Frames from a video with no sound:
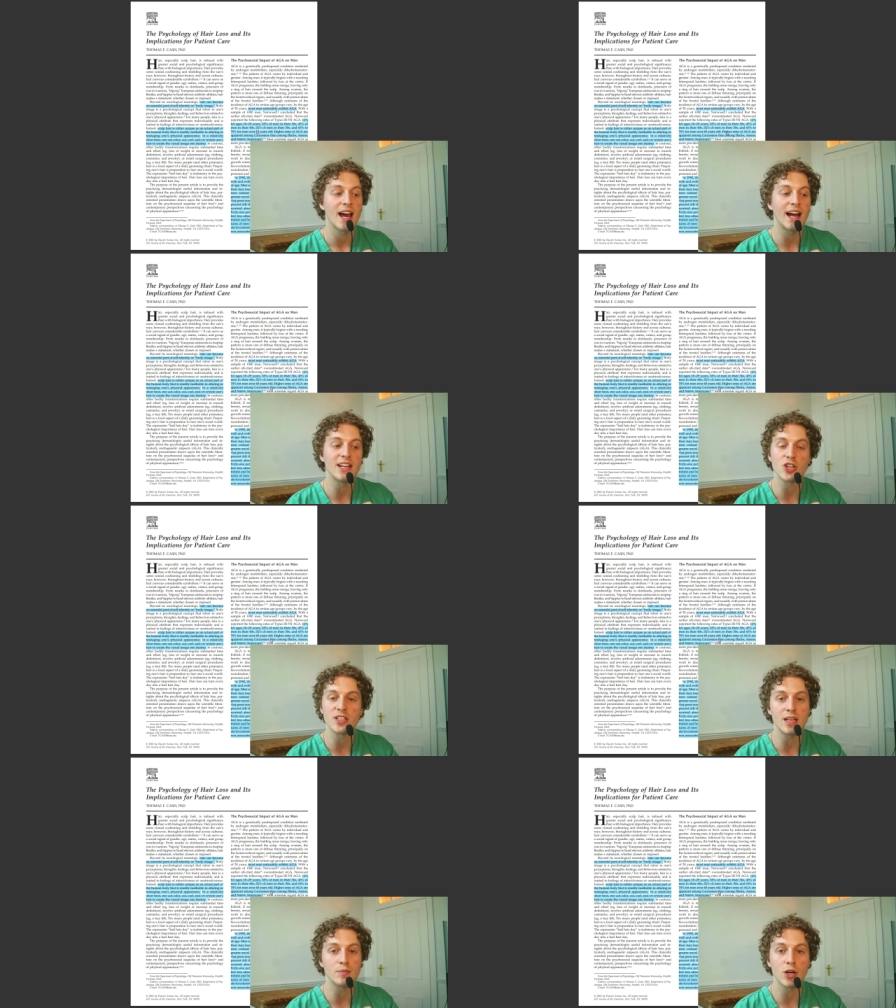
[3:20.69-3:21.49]
and it just
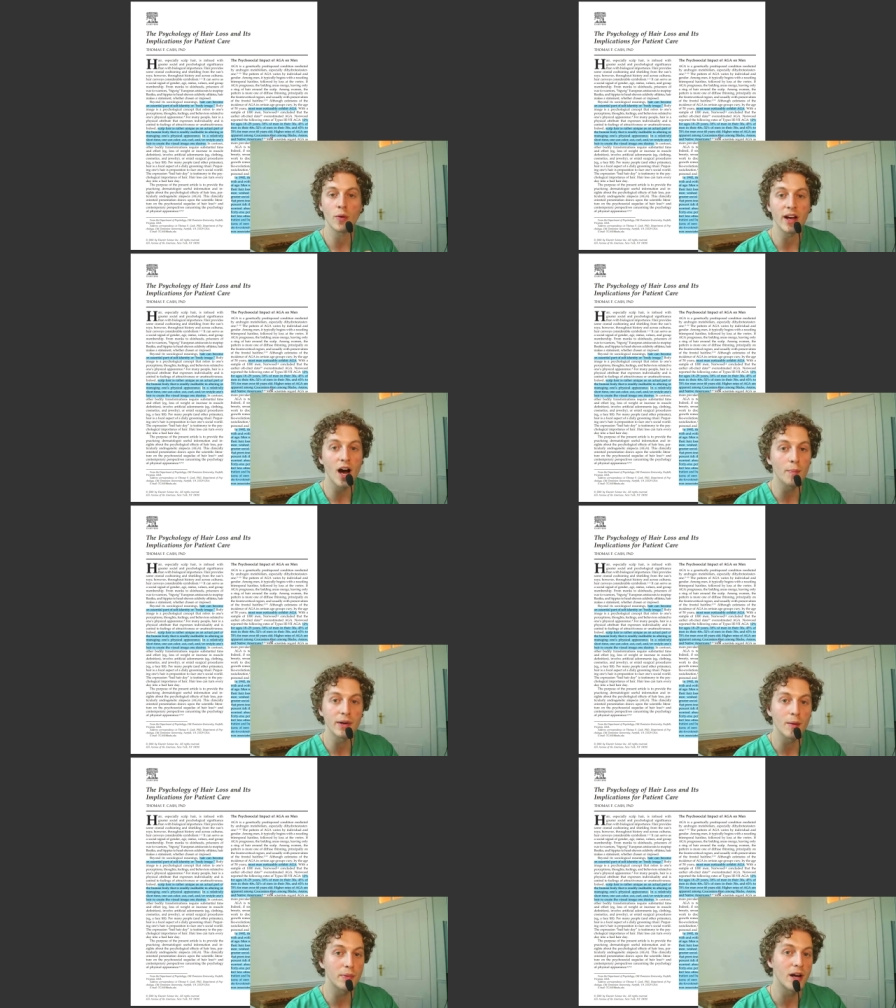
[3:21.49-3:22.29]
keeps going up and
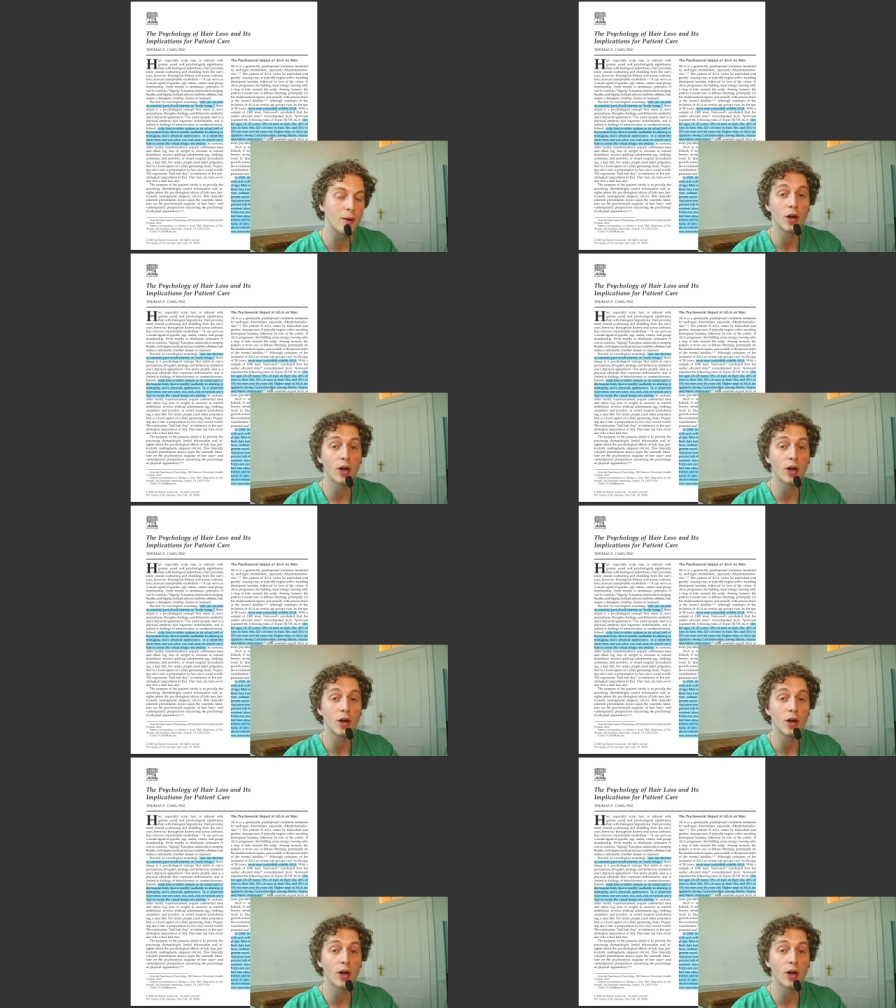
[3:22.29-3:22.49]
up and up.